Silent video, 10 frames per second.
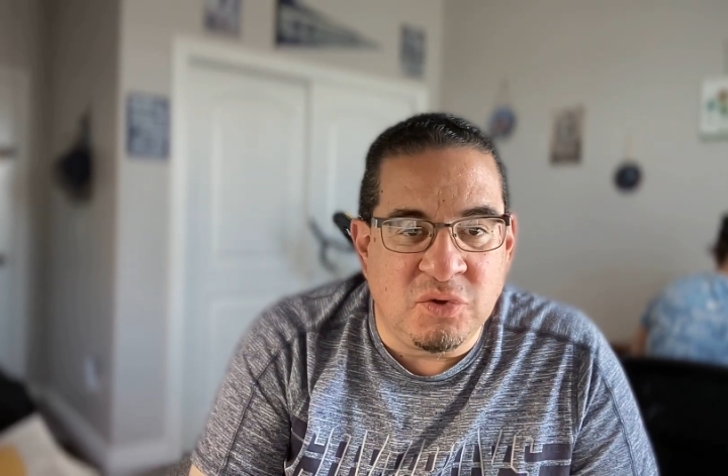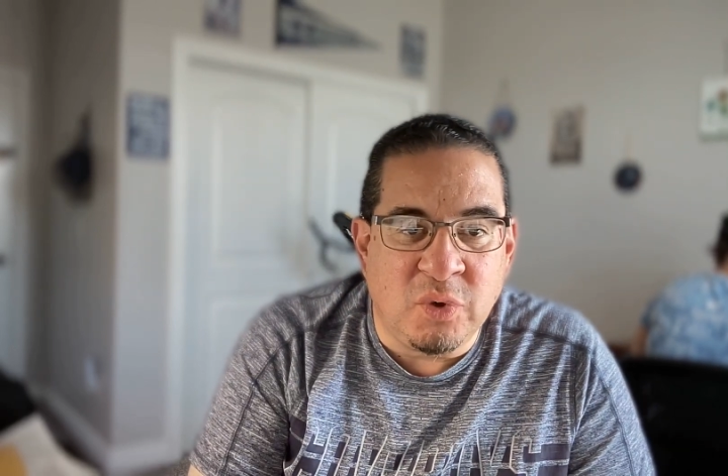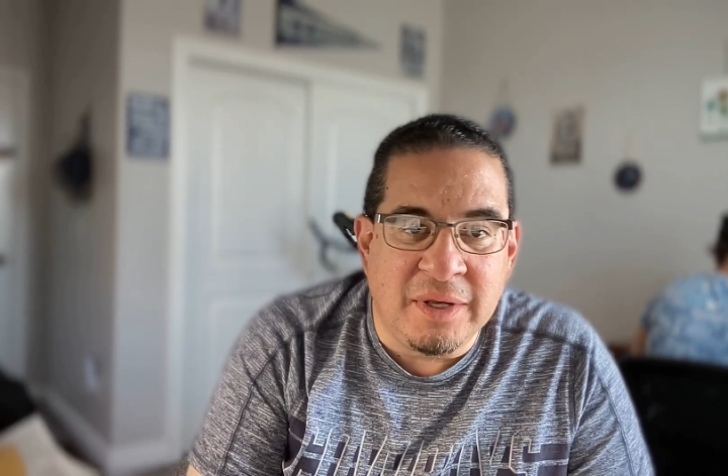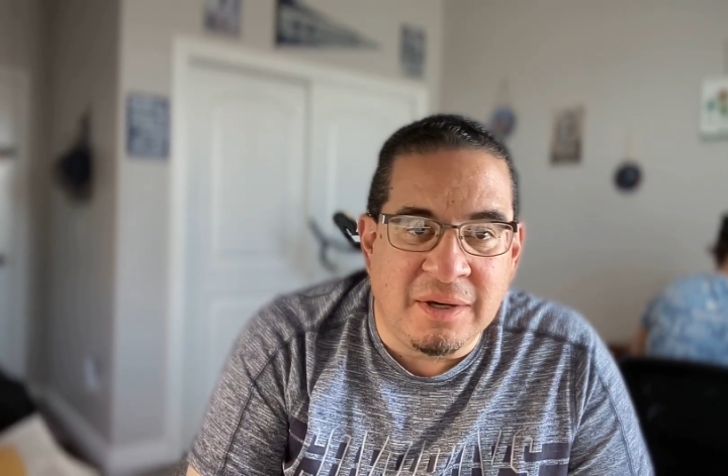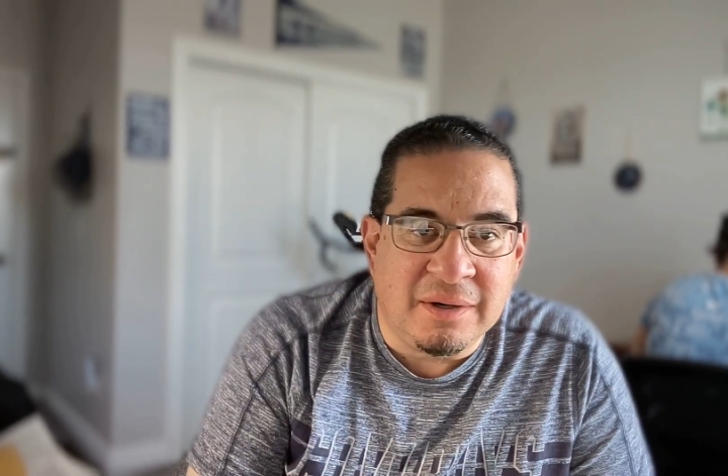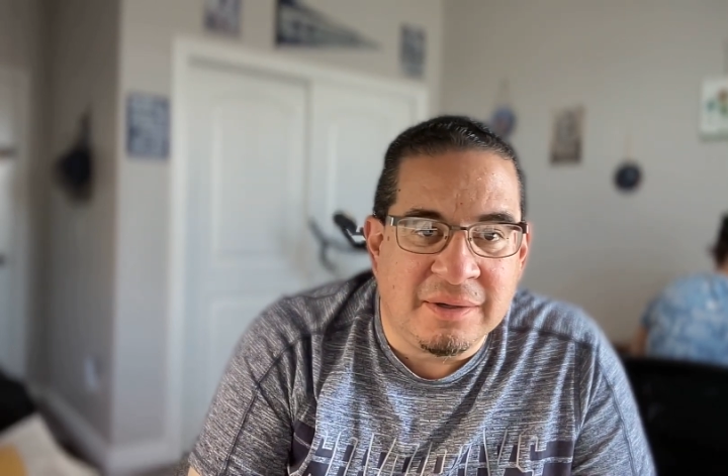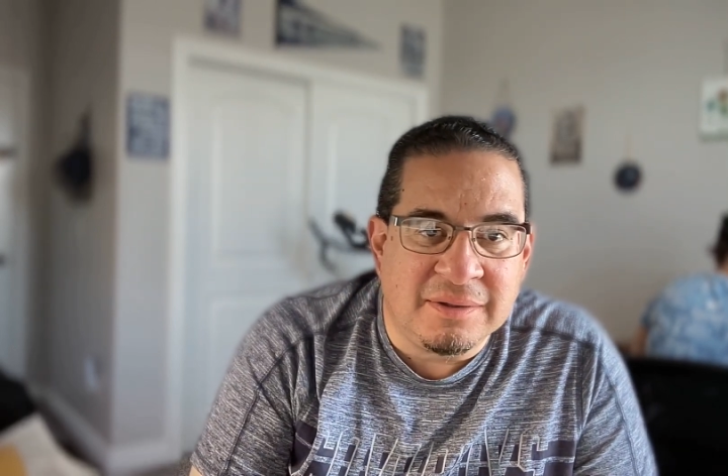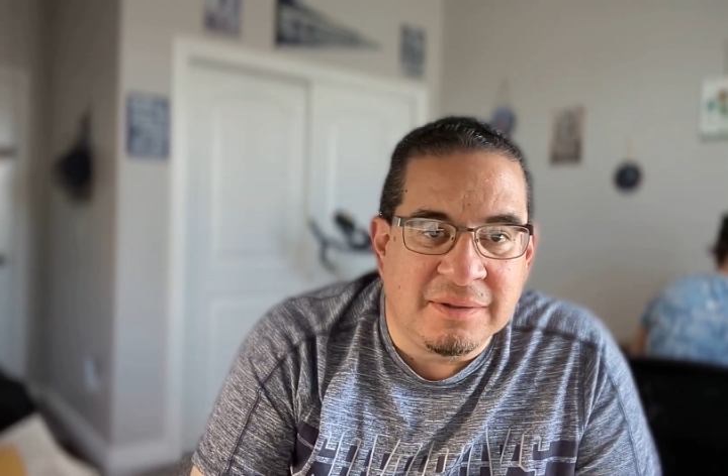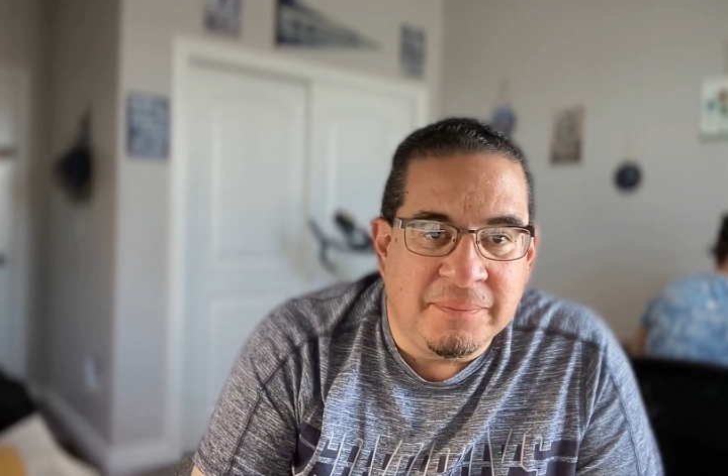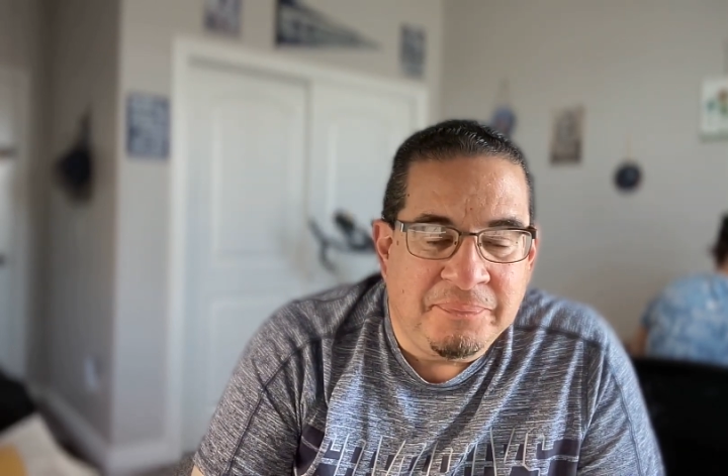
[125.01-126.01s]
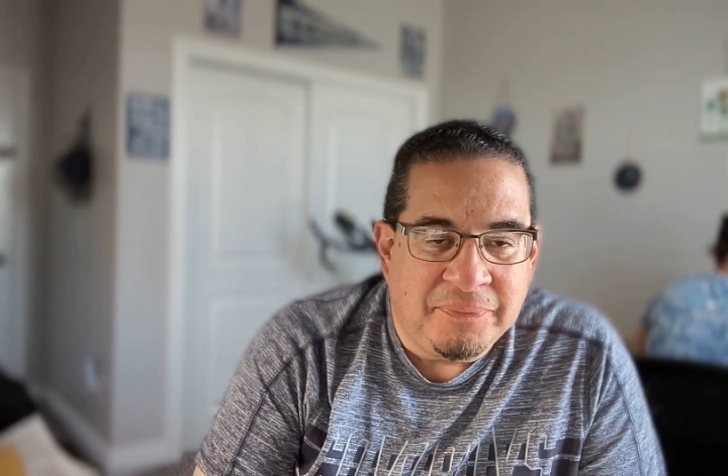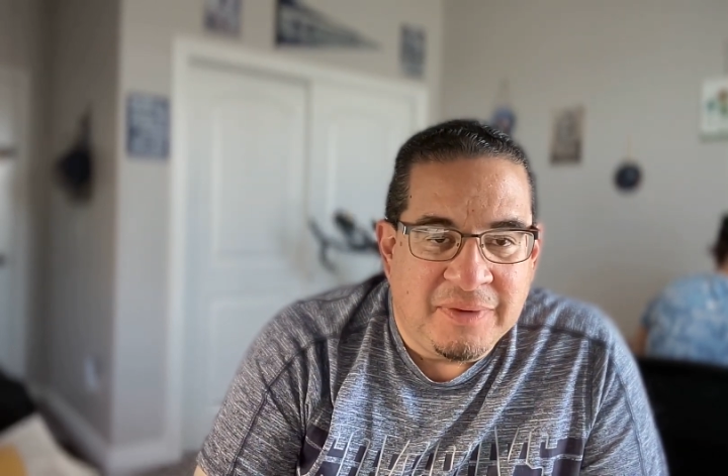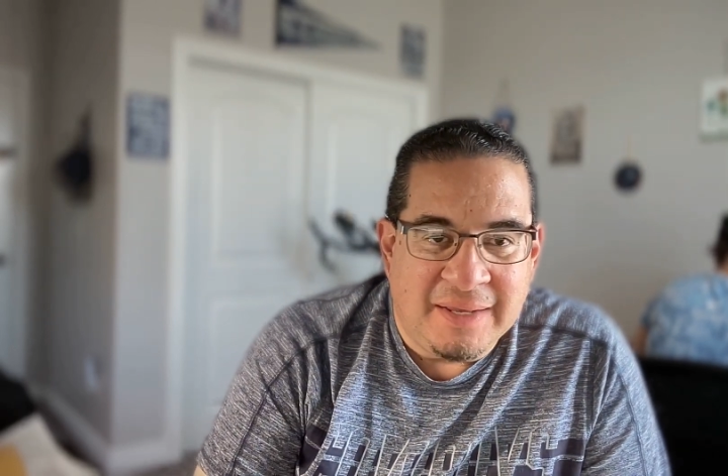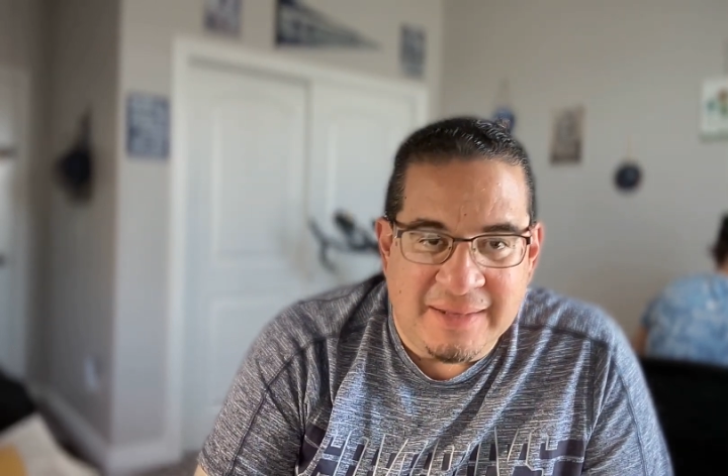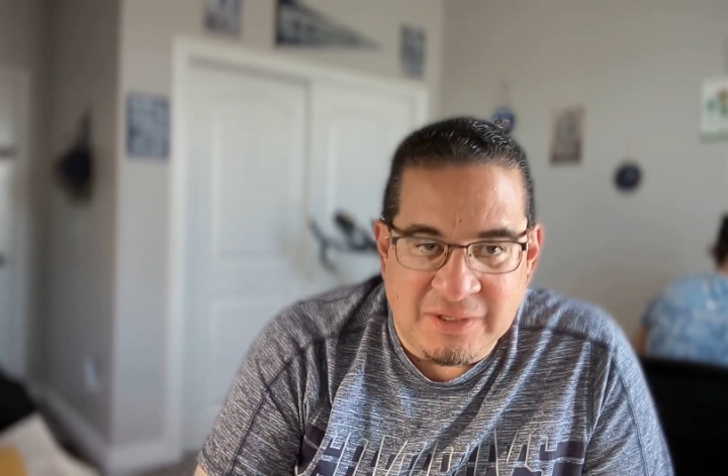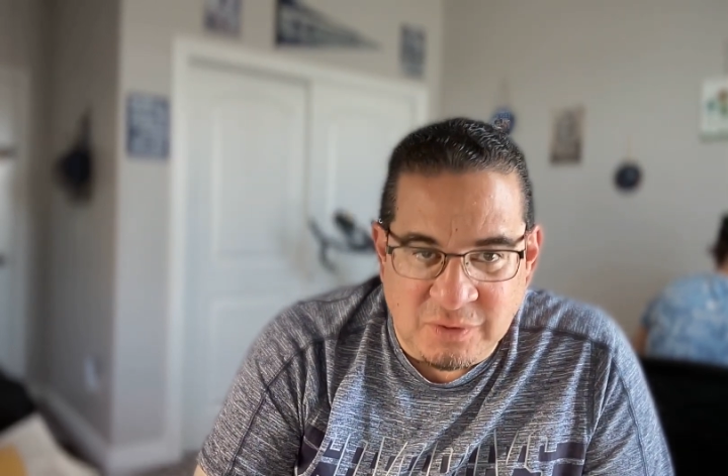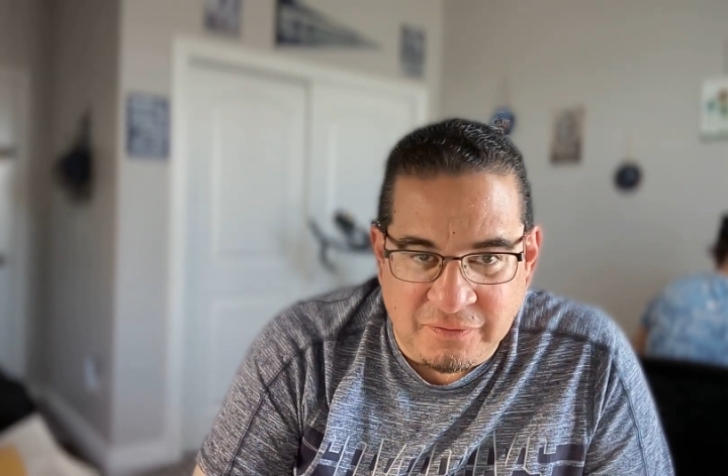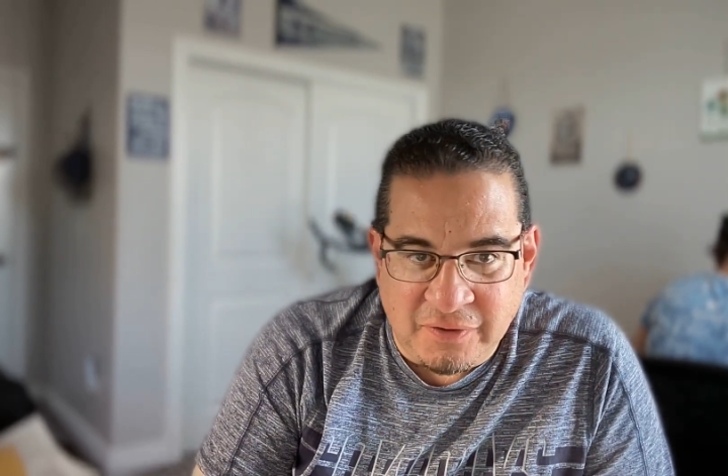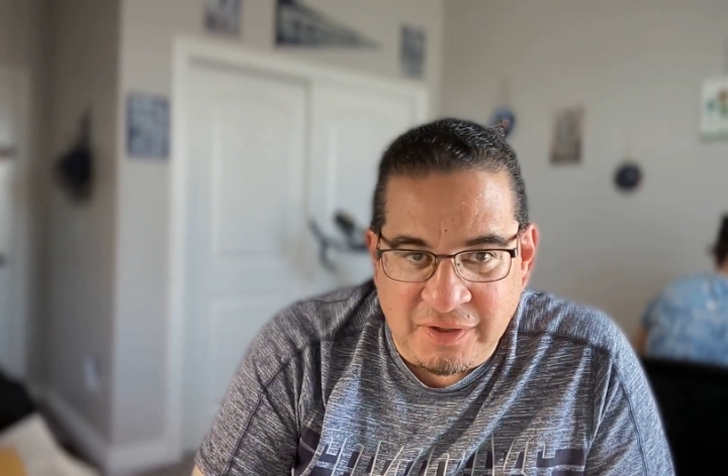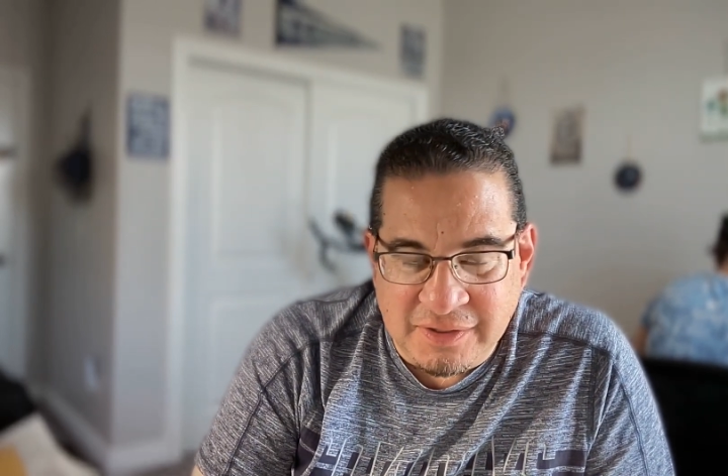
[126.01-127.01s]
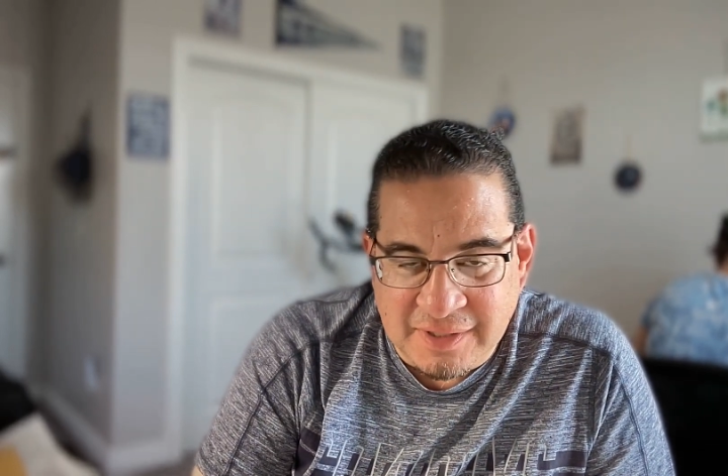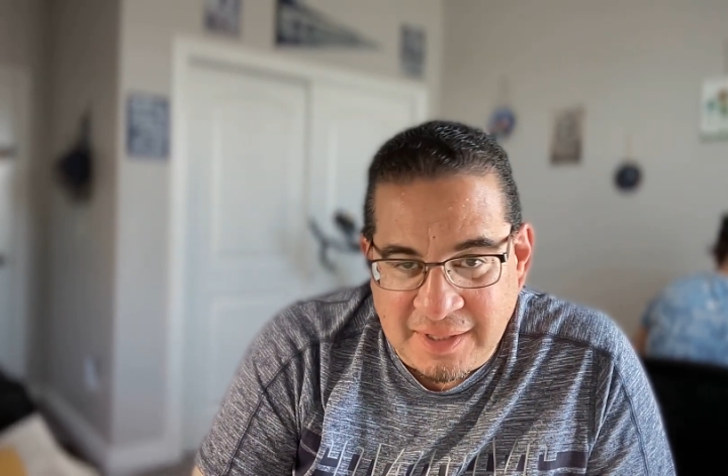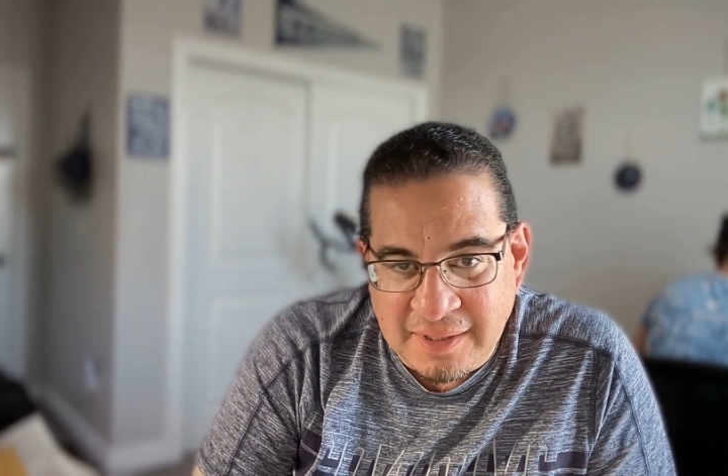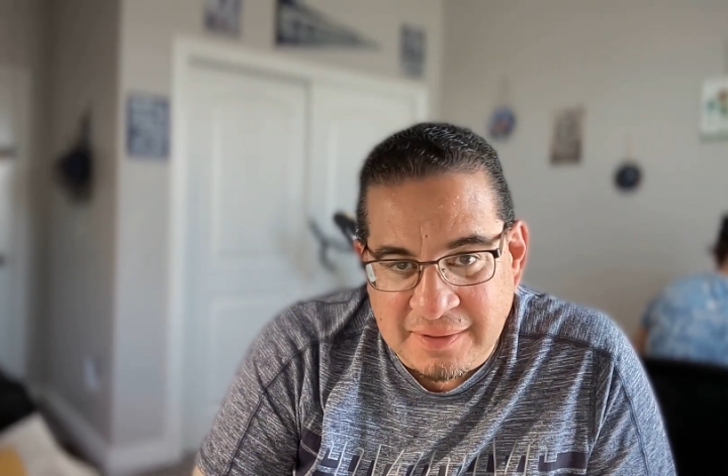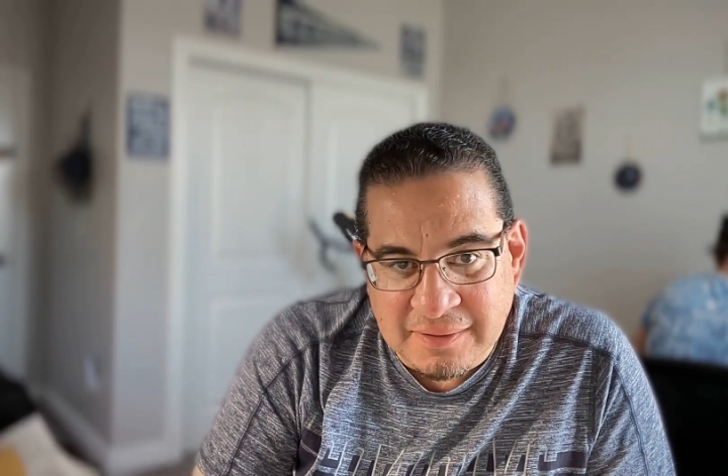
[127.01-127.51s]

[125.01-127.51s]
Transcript: 20 yards. And that's what Ferguson is.